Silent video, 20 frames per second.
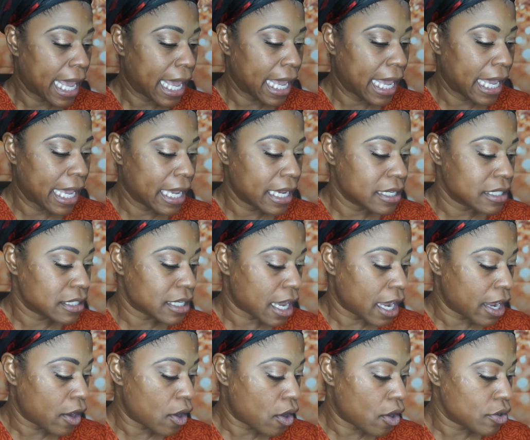and
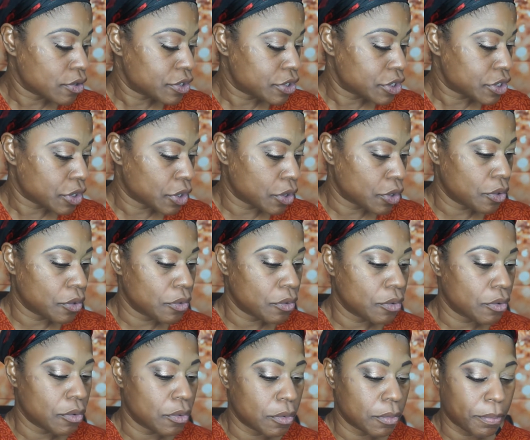I
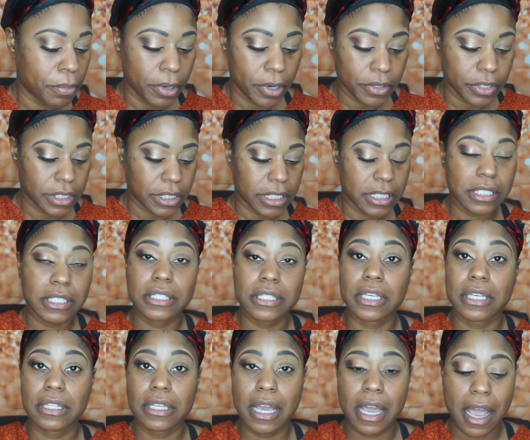also purchased
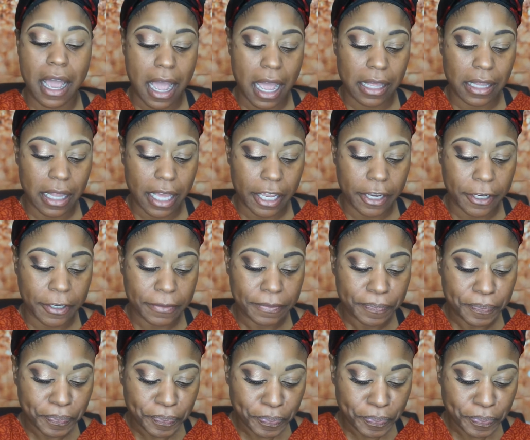a highlighter.